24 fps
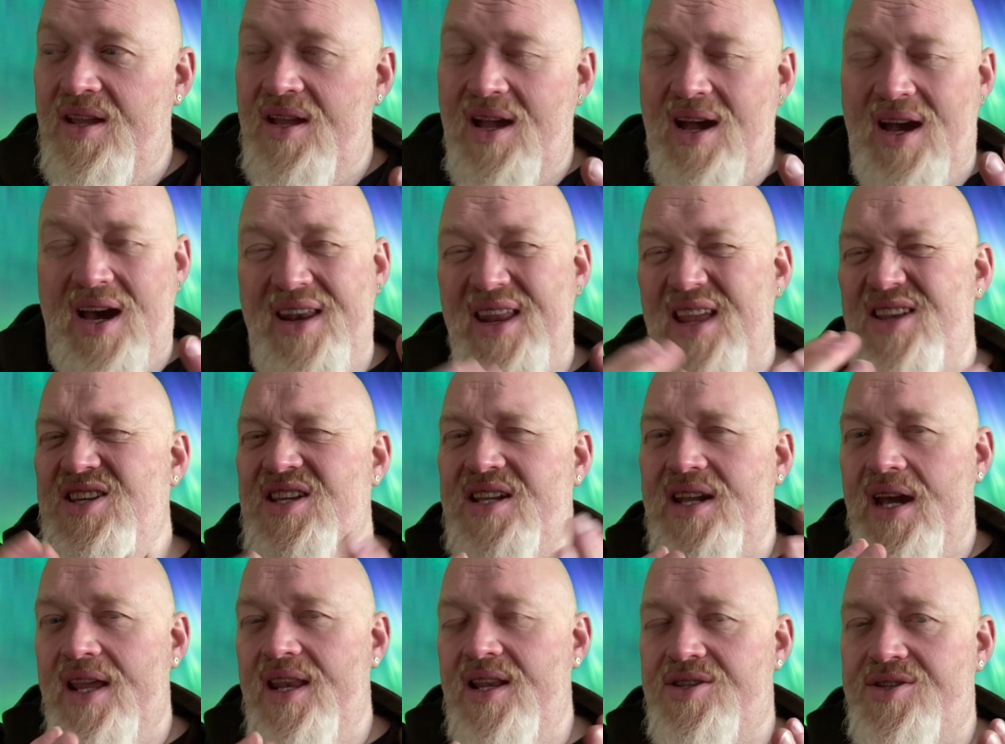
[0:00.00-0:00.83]

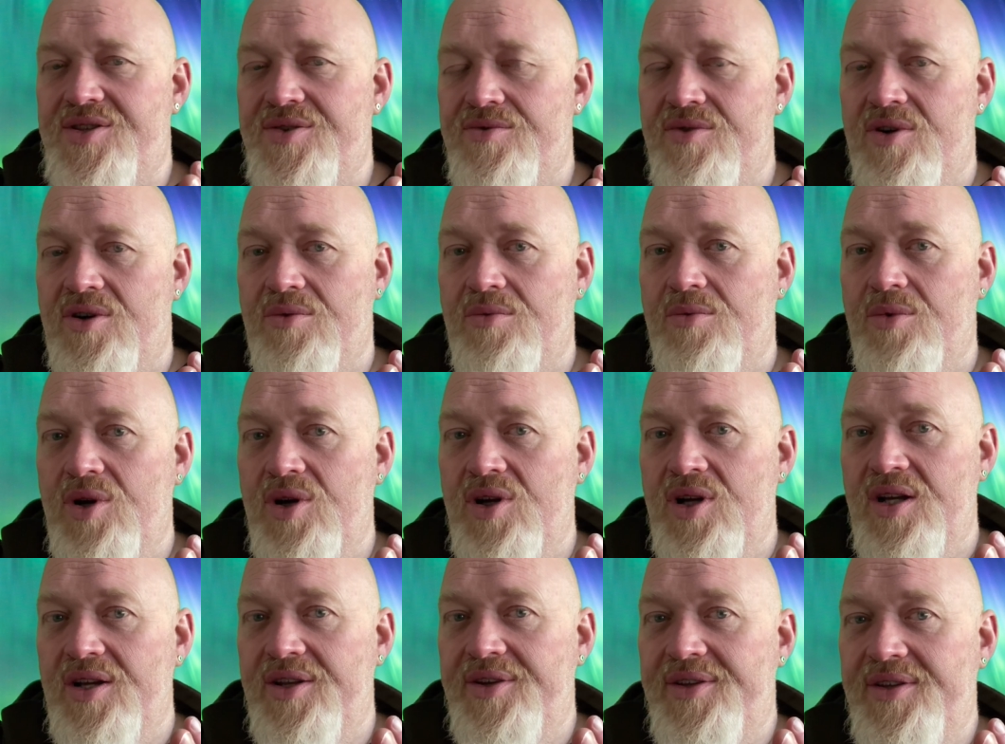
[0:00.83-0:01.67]
uneducated is the wrong
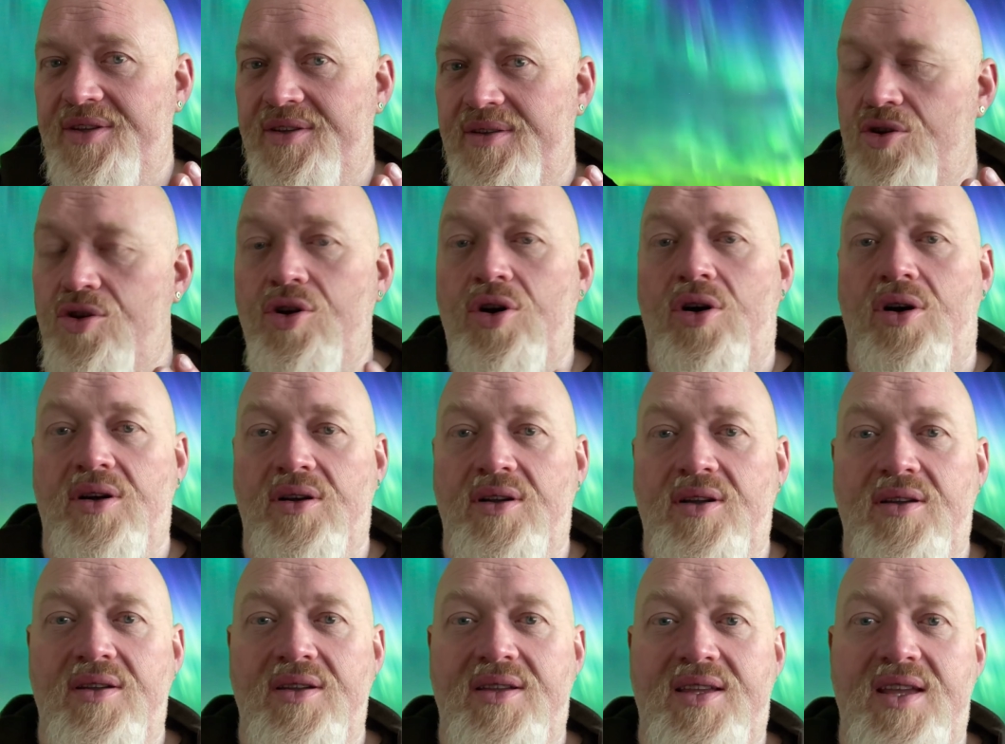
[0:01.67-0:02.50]
word, not
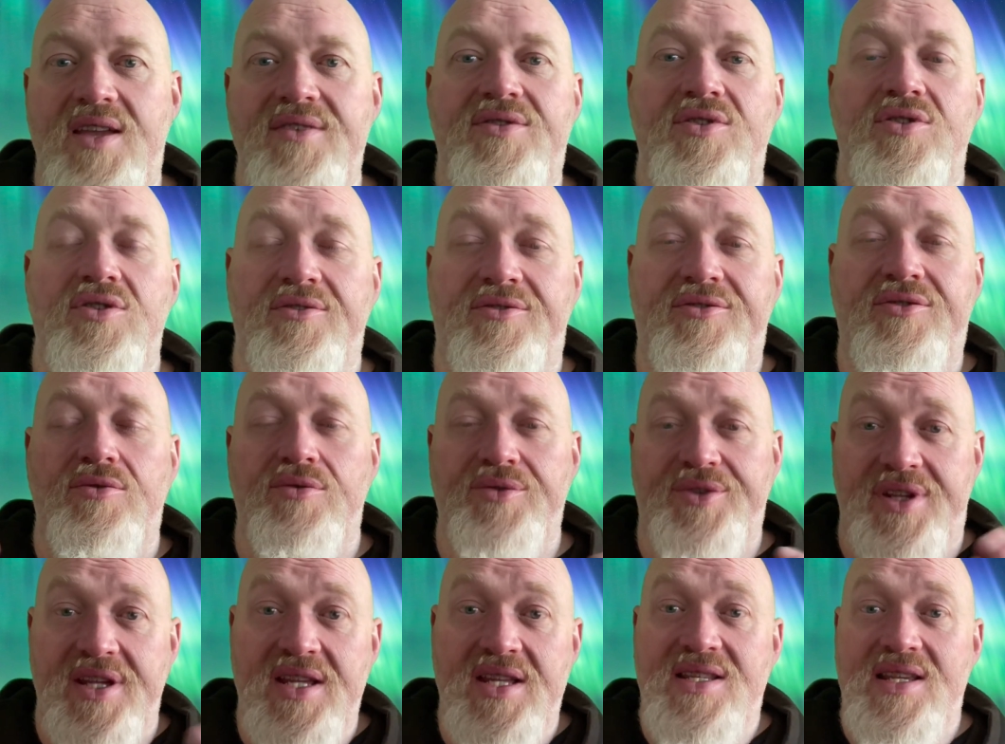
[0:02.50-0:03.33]
given the full
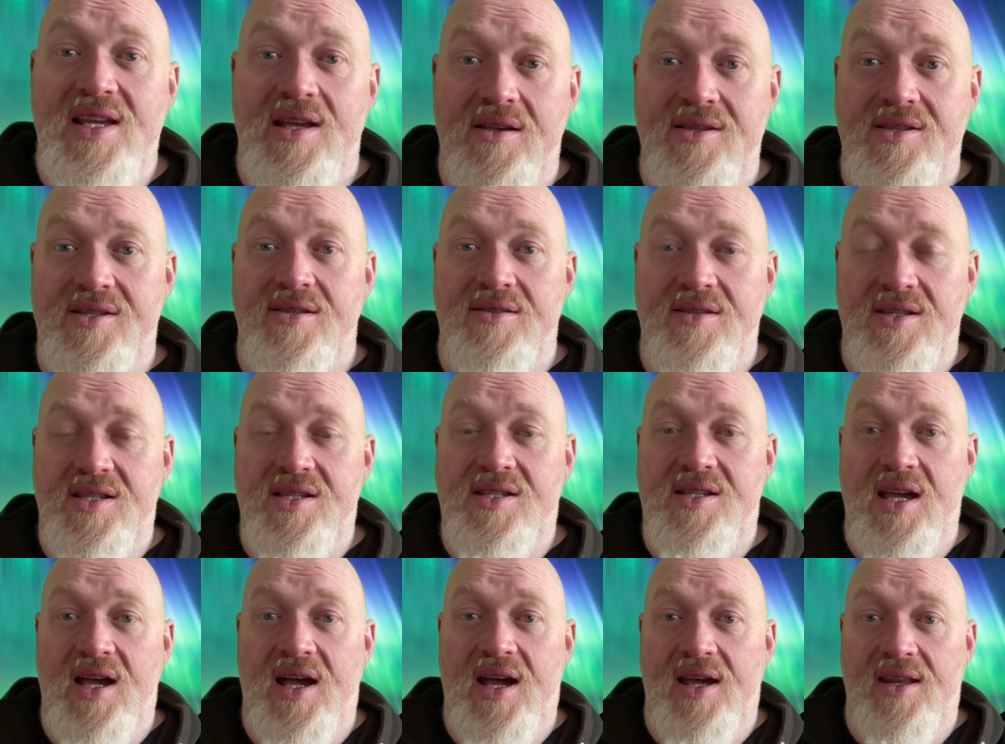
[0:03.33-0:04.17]
details at the
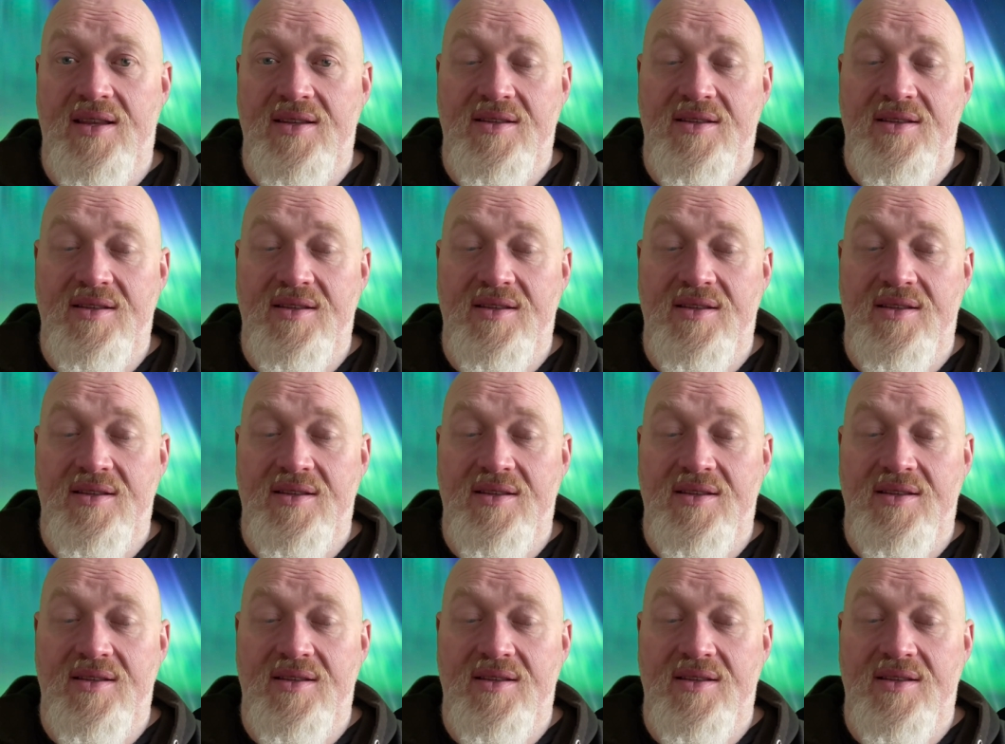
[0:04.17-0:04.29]
start.